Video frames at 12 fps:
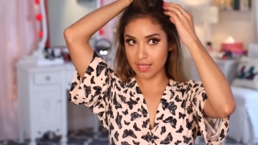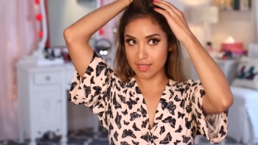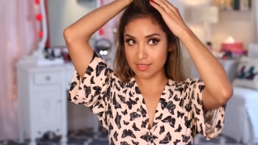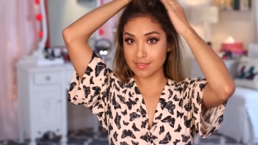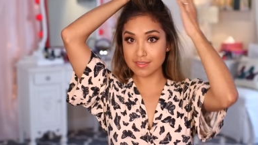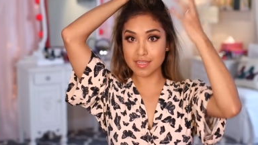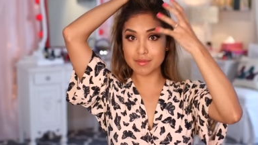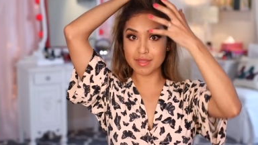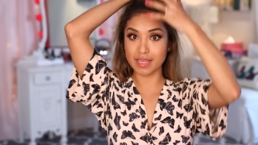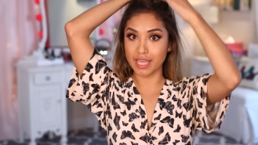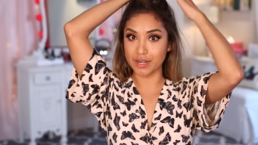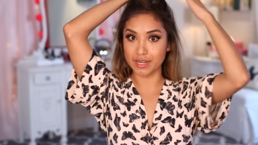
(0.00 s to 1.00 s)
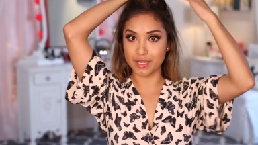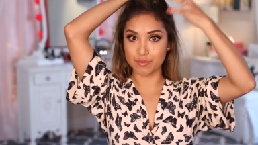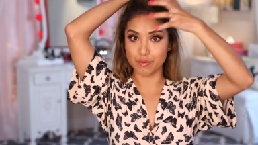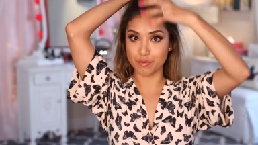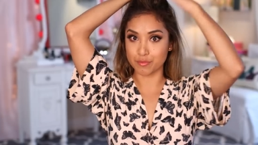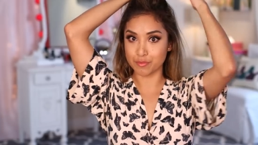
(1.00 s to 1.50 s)
And this is gonna be the area
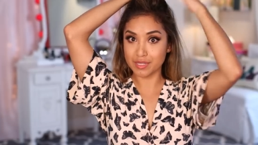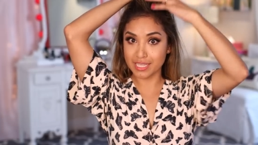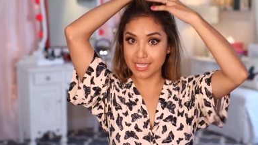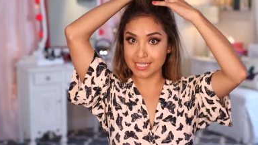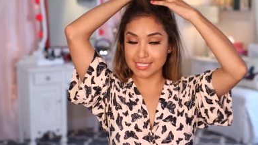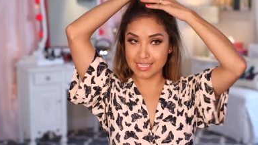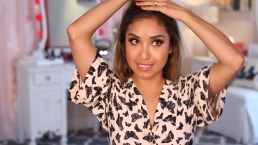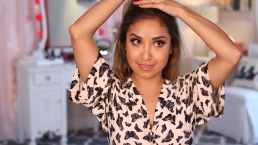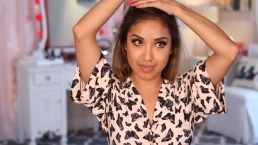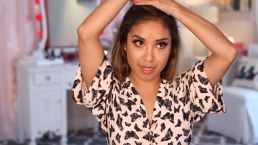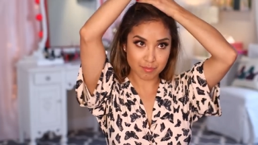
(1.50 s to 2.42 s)
where we're really gonna tease it